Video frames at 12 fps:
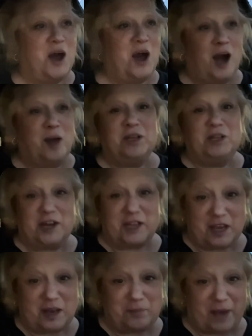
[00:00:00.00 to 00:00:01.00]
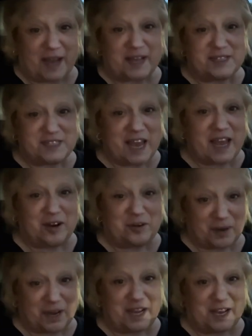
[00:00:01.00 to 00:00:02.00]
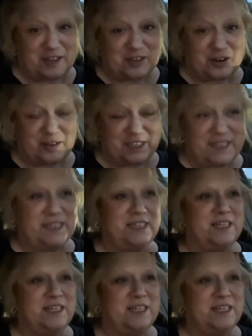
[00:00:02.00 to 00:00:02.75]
I'll be lucky I'm back in town by 8.30.